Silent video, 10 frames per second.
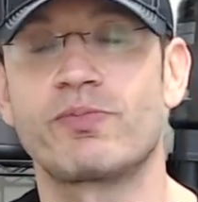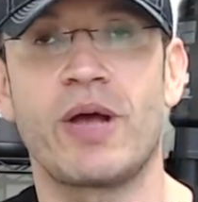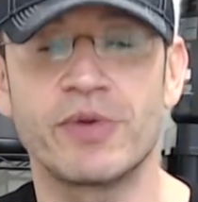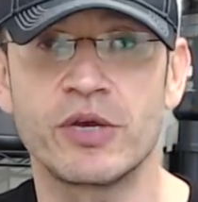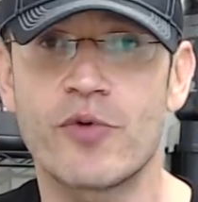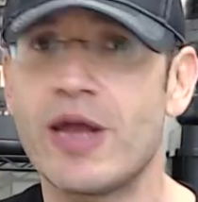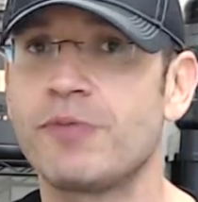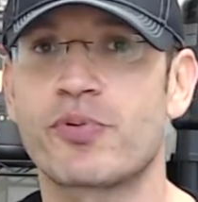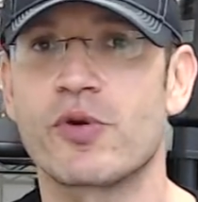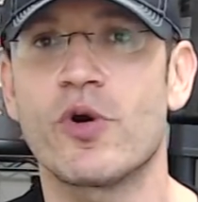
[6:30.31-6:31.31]
I mean,
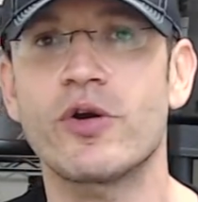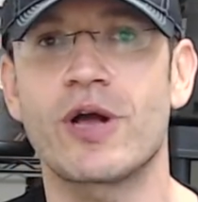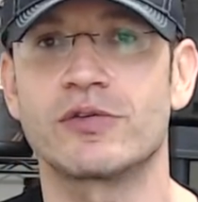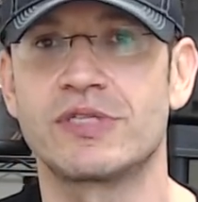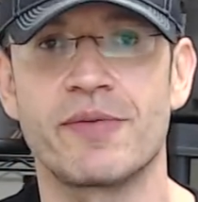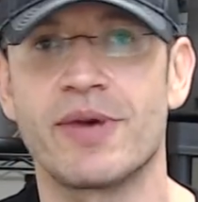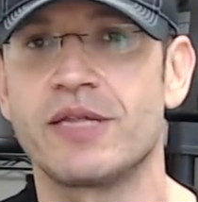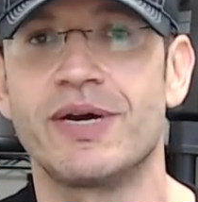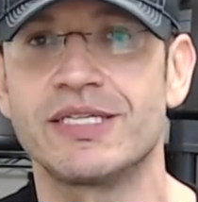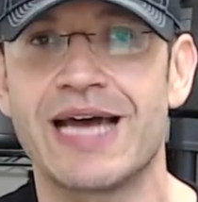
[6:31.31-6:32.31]
great pre-workouts. They made
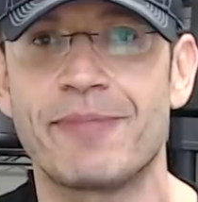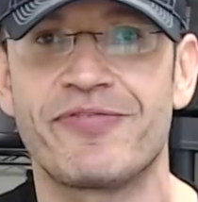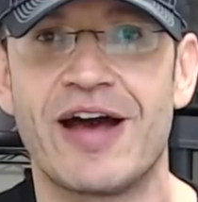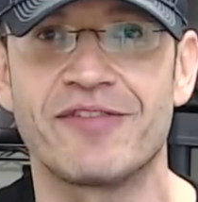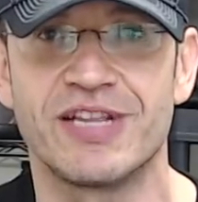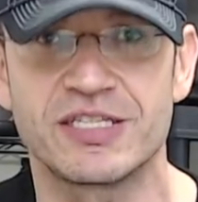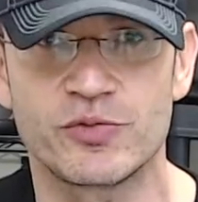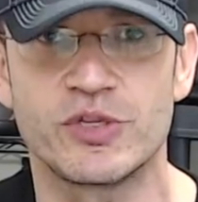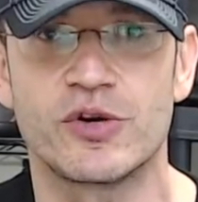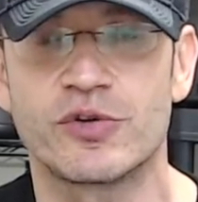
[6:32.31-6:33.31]
my top five list
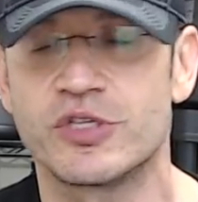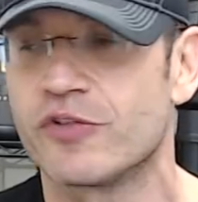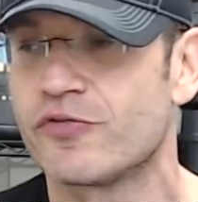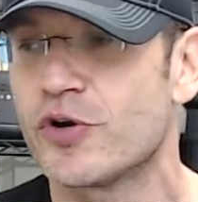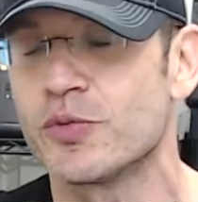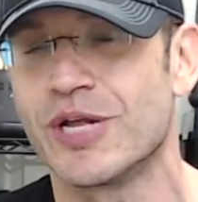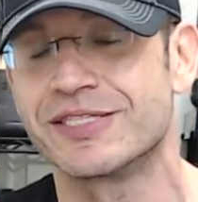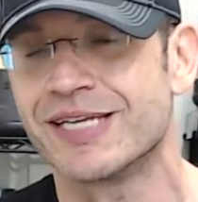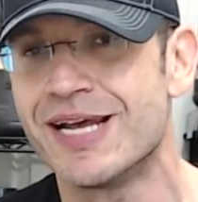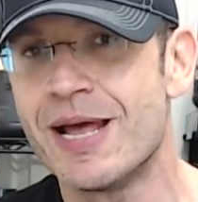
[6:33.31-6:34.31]
with the original
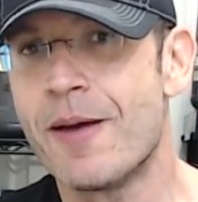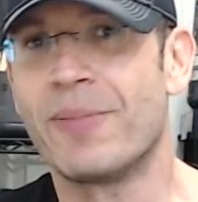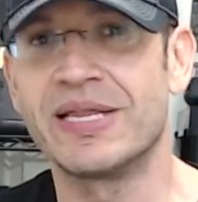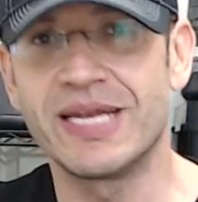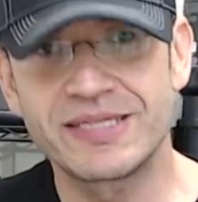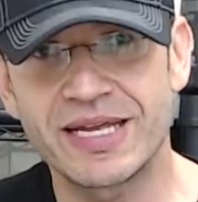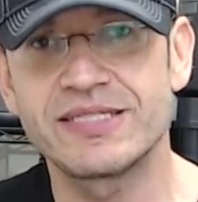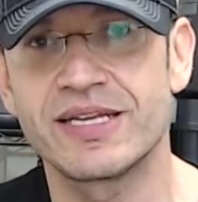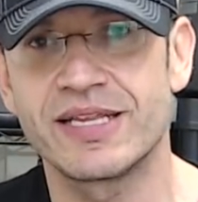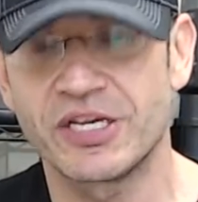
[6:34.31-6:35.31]
formulas, but they
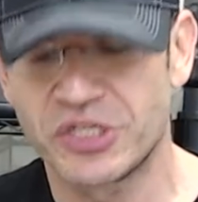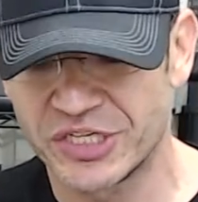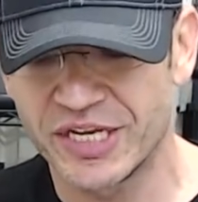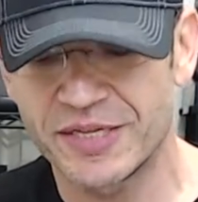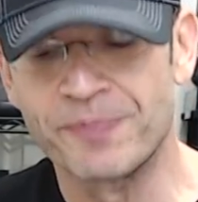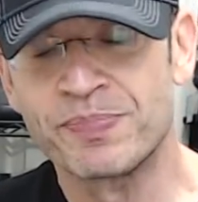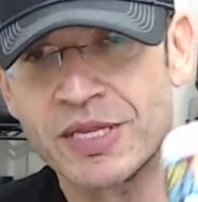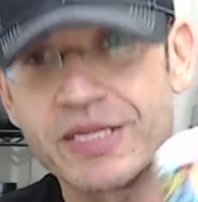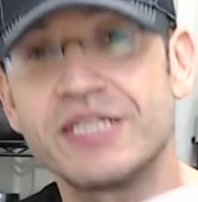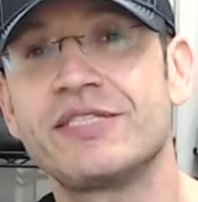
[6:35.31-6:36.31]
tasted like shit.
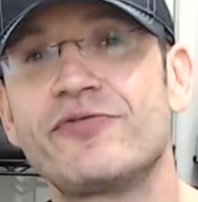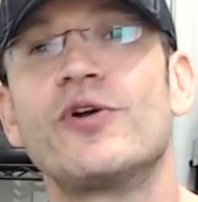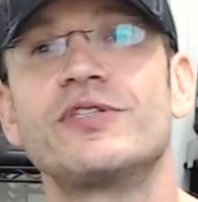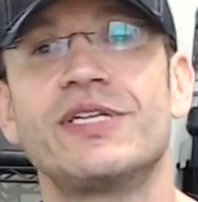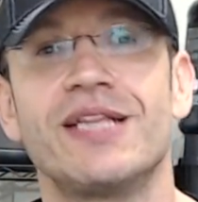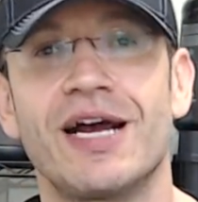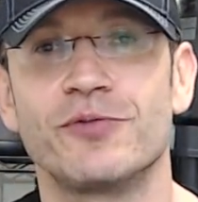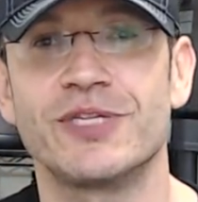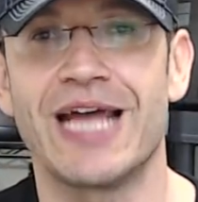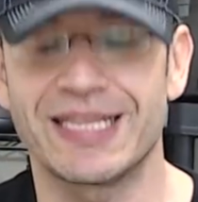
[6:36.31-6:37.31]
This falls in line
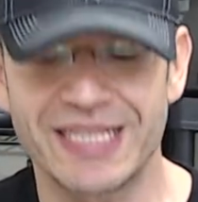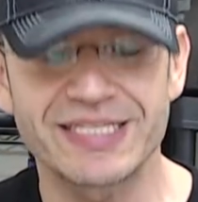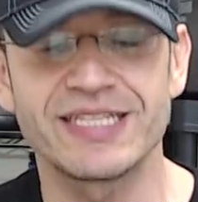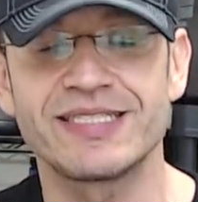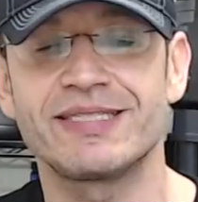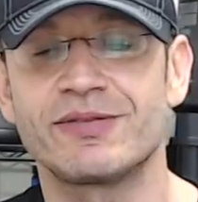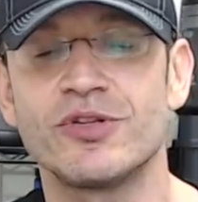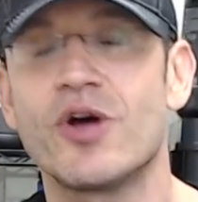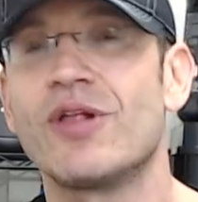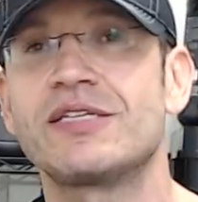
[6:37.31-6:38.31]
with that. This is, you
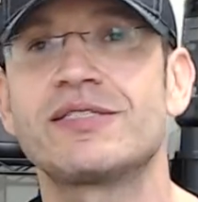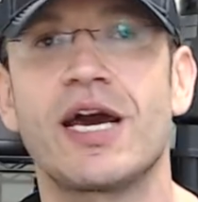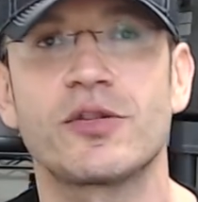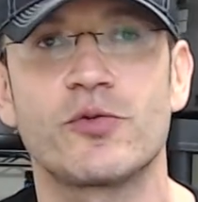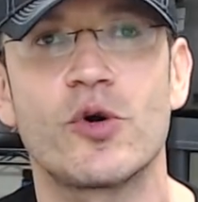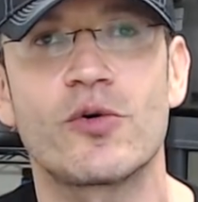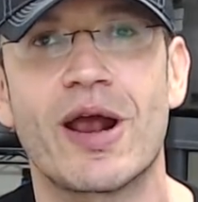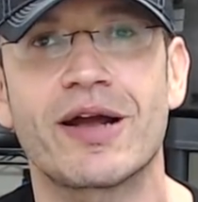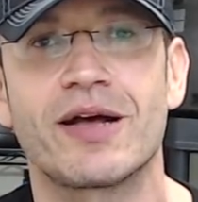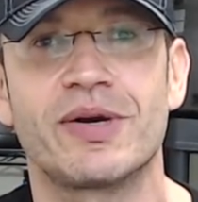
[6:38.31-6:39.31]
know, like Sidewalk
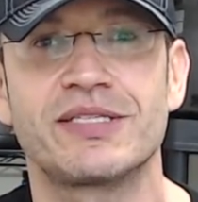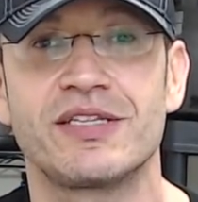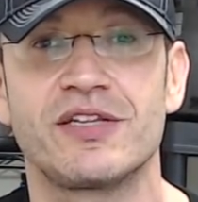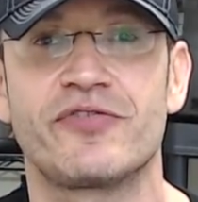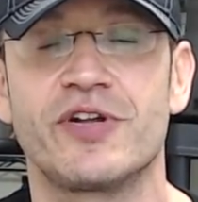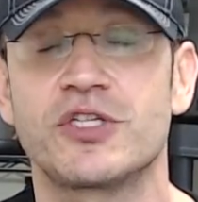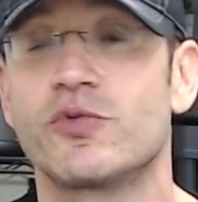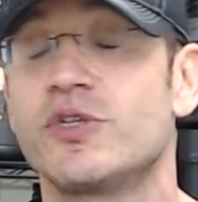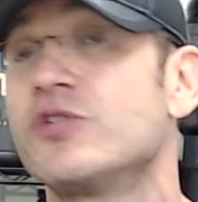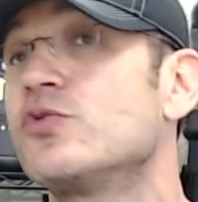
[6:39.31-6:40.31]
Kraka by CT Fletcher,
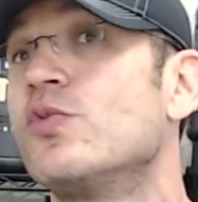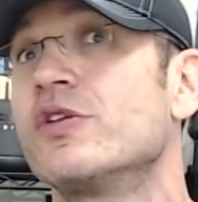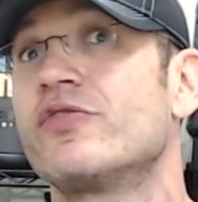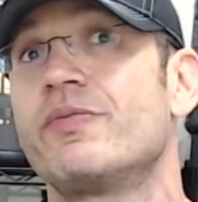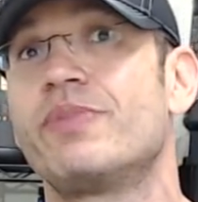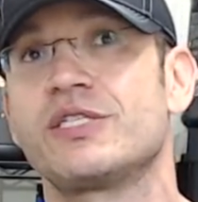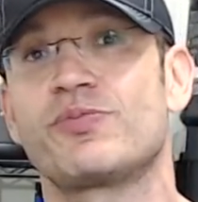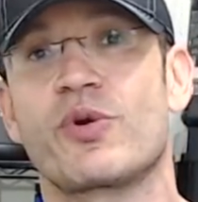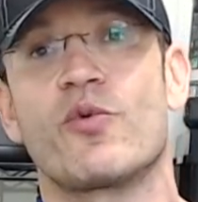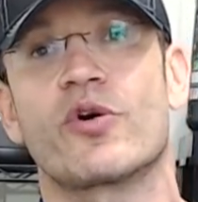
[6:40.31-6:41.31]
which is one of the best
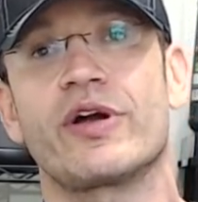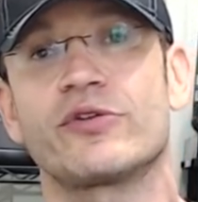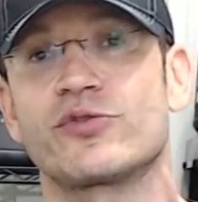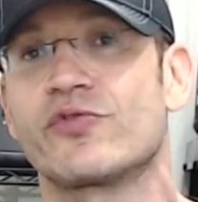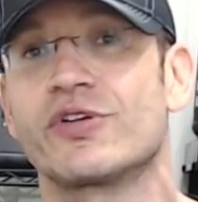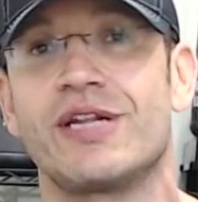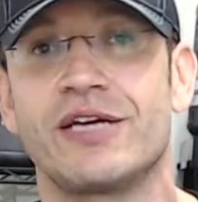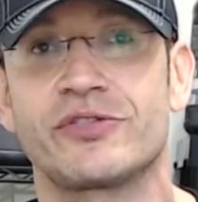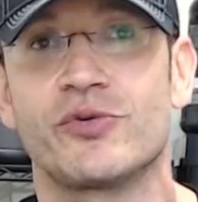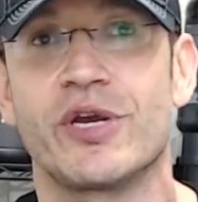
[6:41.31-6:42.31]
pre-workouts over the
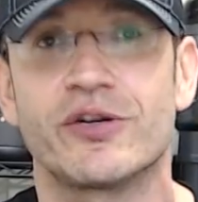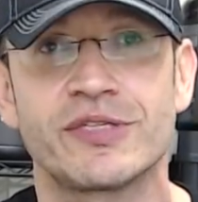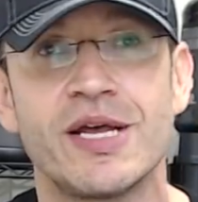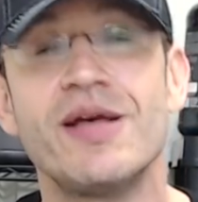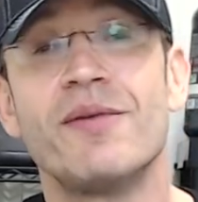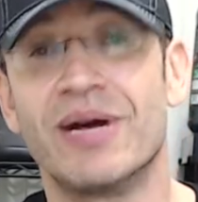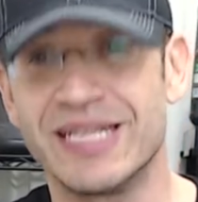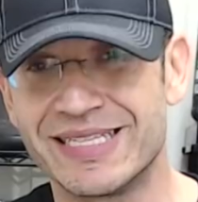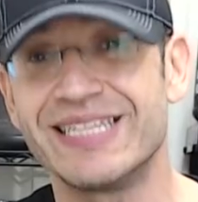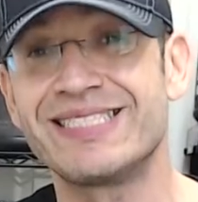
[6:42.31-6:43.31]
last two years, but
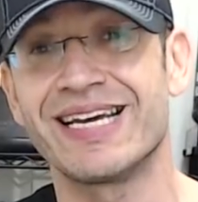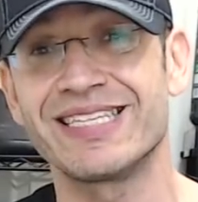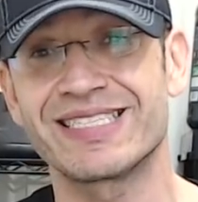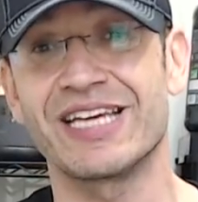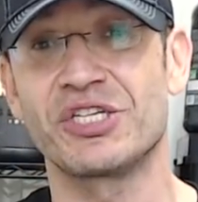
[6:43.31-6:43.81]
it did taste like